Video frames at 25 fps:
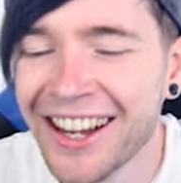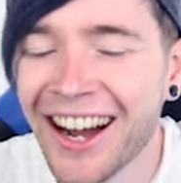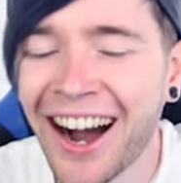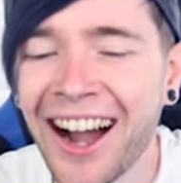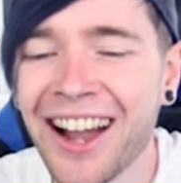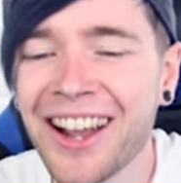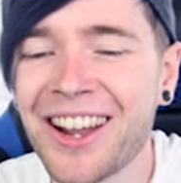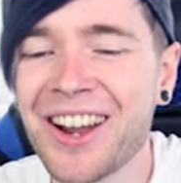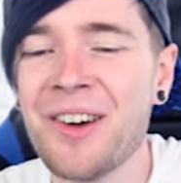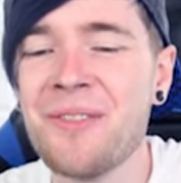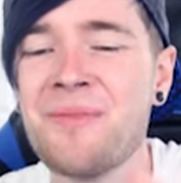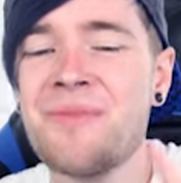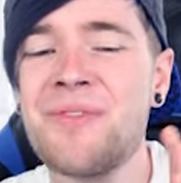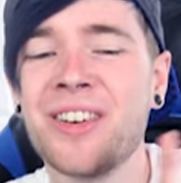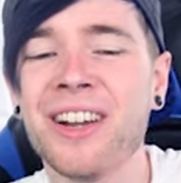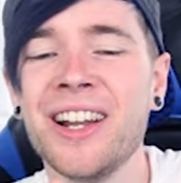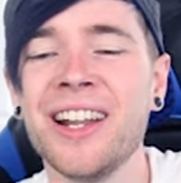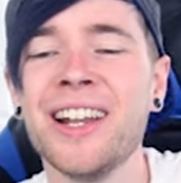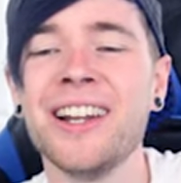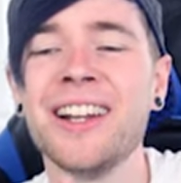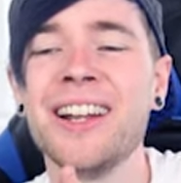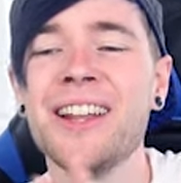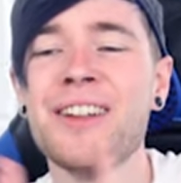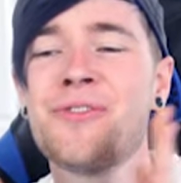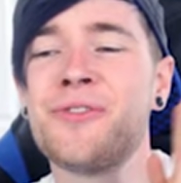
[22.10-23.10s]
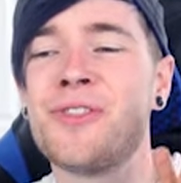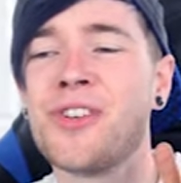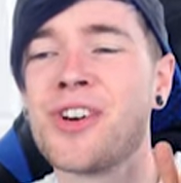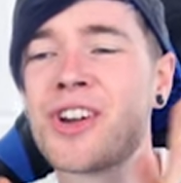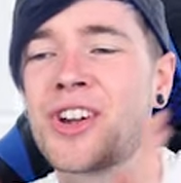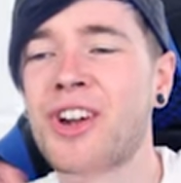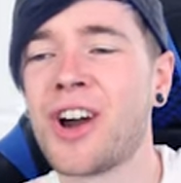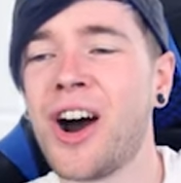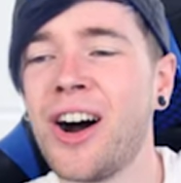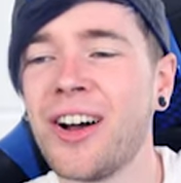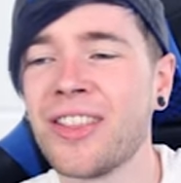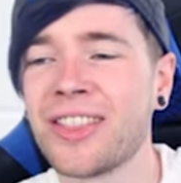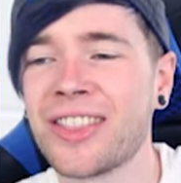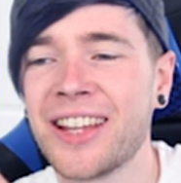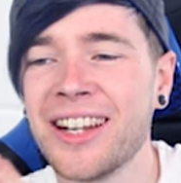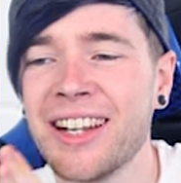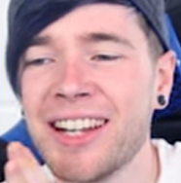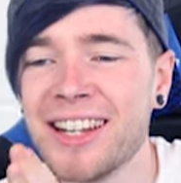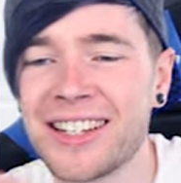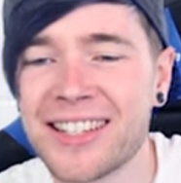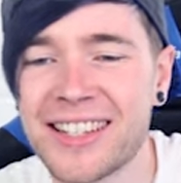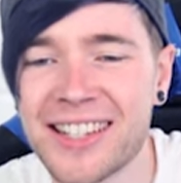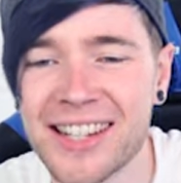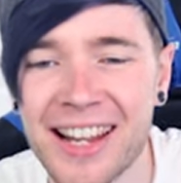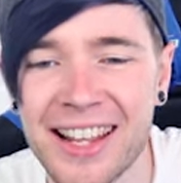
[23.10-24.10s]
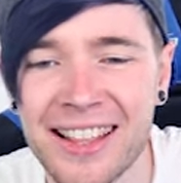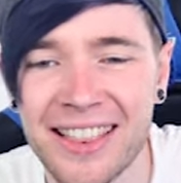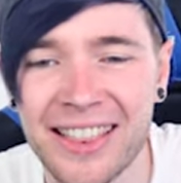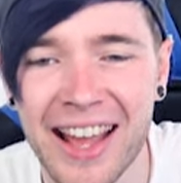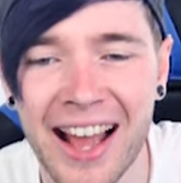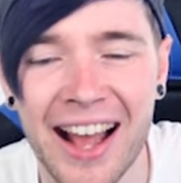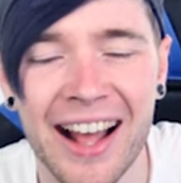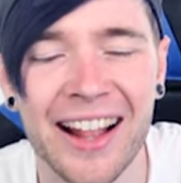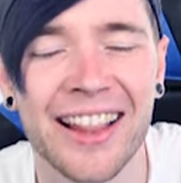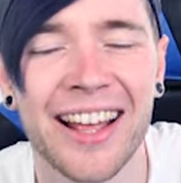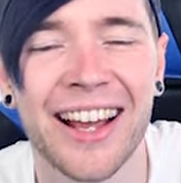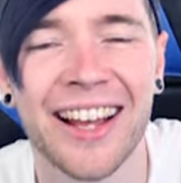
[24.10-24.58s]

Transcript: I completely forgot that it did that.